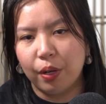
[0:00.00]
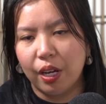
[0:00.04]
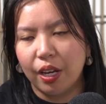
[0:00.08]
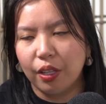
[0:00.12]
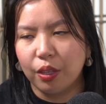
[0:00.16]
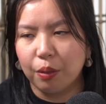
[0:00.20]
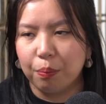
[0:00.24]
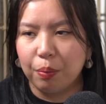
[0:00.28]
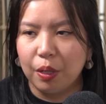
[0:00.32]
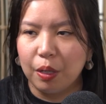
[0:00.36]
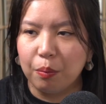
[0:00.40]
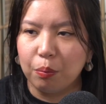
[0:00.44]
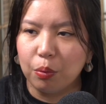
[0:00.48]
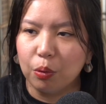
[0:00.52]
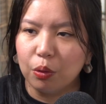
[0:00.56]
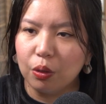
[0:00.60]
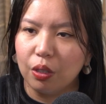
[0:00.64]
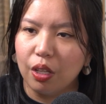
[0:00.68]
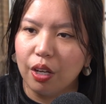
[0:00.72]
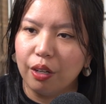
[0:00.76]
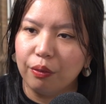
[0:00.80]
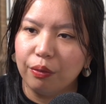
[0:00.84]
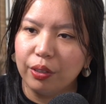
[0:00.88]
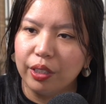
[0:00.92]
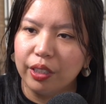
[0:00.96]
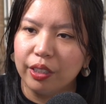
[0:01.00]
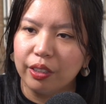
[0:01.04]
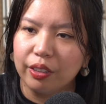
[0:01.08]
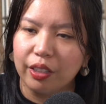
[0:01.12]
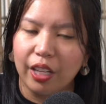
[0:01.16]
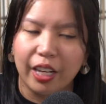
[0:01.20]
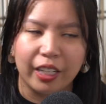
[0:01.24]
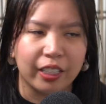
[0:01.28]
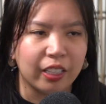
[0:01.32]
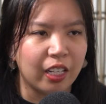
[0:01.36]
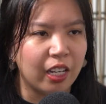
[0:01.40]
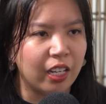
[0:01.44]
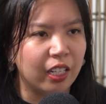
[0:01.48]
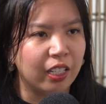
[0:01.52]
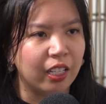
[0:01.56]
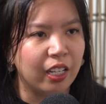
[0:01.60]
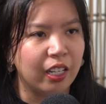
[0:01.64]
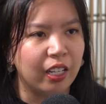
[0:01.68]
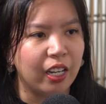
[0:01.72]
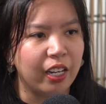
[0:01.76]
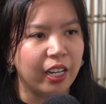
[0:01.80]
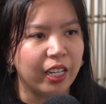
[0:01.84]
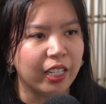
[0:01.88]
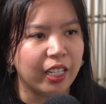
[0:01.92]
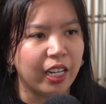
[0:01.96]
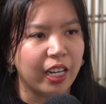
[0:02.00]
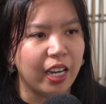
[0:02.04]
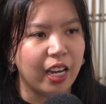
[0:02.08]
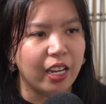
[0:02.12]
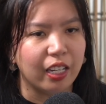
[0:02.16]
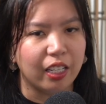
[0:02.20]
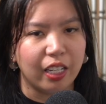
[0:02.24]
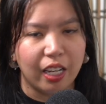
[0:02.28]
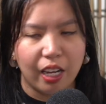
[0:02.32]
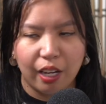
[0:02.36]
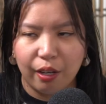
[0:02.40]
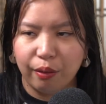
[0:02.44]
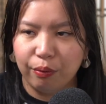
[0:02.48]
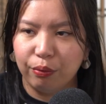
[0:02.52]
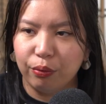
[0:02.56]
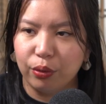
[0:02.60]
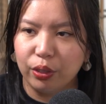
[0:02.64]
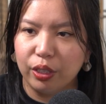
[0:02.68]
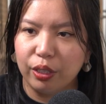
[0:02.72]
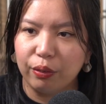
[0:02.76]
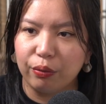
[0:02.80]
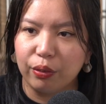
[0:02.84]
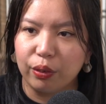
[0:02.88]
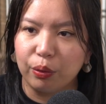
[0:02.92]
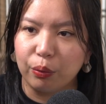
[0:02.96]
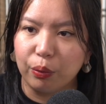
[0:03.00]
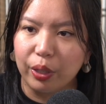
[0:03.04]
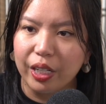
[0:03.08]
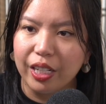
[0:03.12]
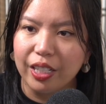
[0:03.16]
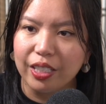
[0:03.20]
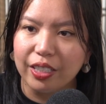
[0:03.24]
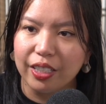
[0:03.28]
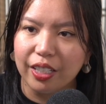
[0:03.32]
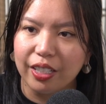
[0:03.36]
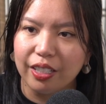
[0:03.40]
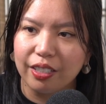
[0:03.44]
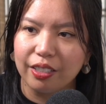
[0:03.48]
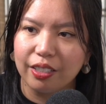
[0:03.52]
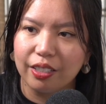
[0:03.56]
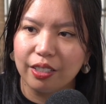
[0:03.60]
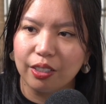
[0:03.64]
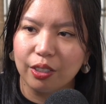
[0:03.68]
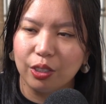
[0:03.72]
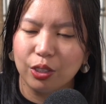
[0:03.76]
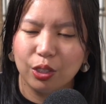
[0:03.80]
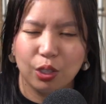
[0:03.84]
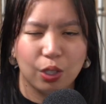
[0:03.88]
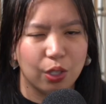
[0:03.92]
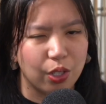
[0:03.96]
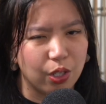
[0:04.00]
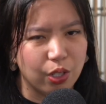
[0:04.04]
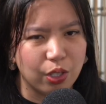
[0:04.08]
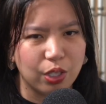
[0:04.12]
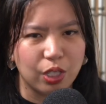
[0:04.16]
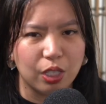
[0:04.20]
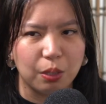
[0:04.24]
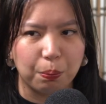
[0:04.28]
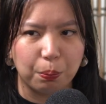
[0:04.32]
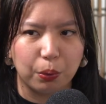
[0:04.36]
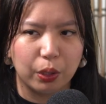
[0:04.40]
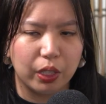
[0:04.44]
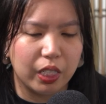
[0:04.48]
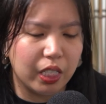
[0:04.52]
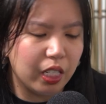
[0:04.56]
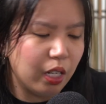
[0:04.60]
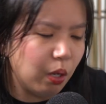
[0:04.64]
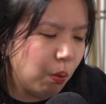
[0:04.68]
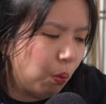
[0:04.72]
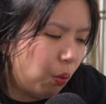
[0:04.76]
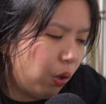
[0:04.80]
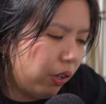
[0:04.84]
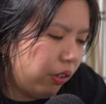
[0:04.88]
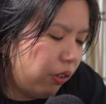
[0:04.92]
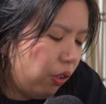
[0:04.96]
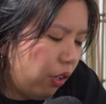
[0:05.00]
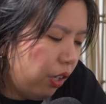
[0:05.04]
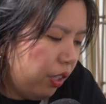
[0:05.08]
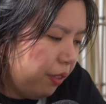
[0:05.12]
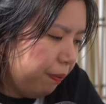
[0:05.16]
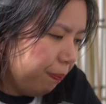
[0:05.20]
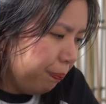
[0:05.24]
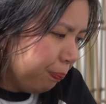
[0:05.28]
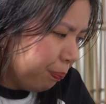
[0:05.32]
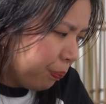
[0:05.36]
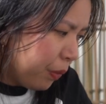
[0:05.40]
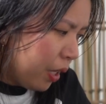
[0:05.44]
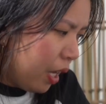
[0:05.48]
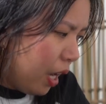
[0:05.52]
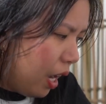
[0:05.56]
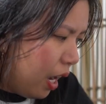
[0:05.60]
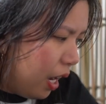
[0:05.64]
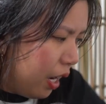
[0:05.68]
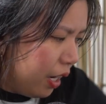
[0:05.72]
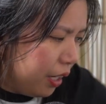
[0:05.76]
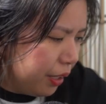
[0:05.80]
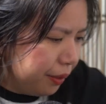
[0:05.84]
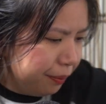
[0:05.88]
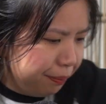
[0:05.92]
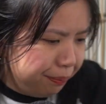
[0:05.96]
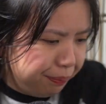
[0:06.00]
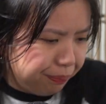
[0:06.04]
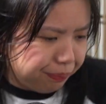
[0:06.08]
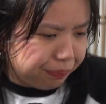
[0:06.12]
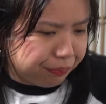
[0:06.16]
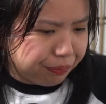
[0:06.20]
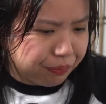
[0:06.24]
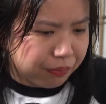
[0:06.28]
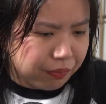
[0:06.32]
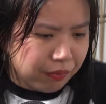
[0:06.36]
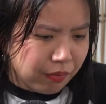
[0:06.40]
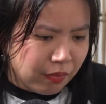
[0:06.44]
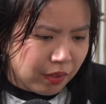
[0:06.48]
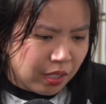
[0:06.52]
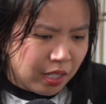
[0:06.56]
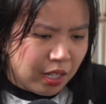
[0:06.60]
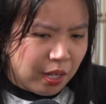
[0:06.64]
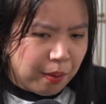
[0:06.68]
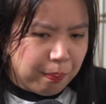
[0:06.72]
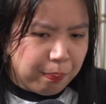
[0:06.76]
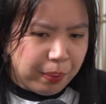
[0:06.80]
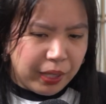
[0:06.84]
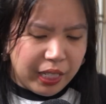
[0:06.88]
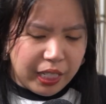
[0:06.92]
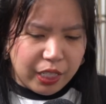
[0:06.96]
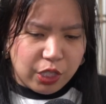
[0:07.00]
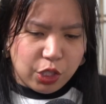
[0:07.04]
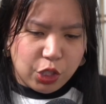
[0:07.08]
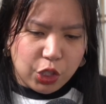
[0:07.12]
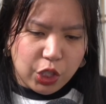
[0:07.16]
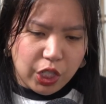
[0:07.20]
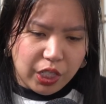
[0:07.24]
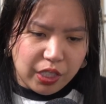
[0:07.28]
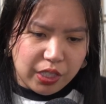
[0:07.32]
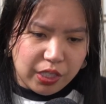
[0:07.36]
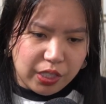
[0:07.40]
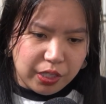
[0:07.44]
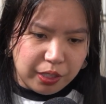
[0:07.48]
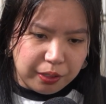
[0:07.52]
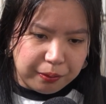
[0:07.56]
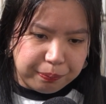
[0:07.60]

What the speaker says: Other people love it, like AKA Kev, for different reasons, because she's pretty and whatnot. But it's just.